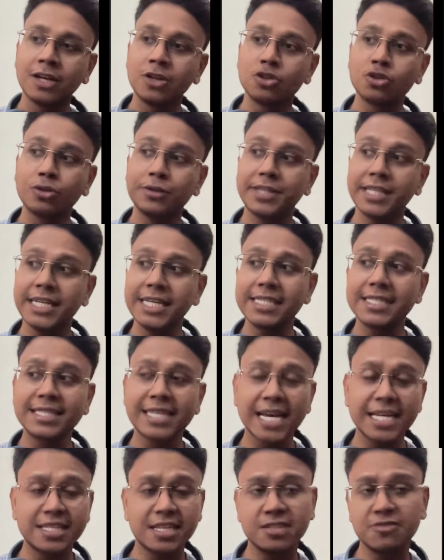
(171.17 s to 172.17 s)
So these
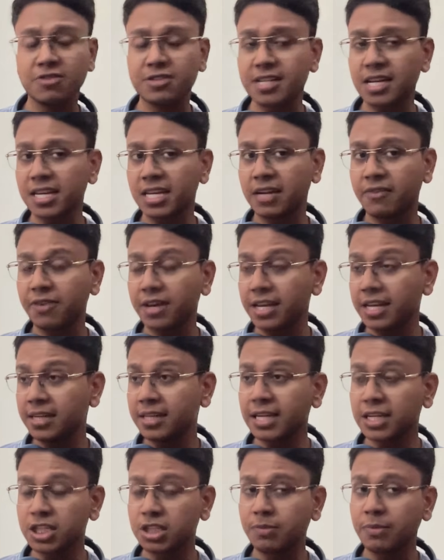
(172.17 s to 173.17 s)
cases which are given
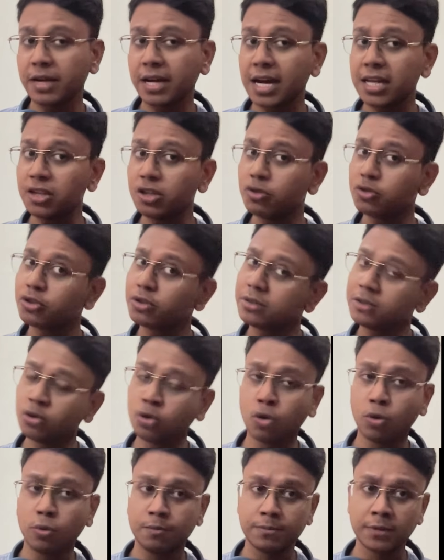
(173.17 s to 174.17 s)
in Lakshmikant, you should
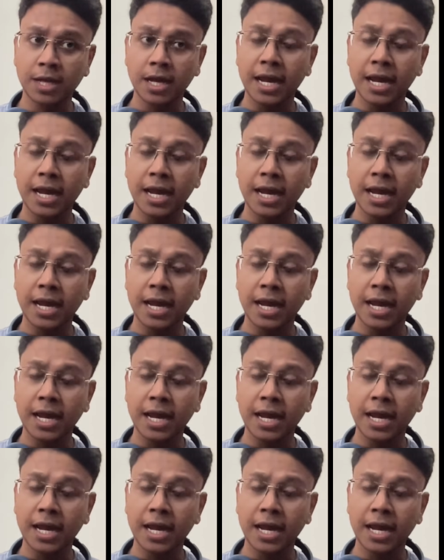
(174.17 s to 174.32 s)
know.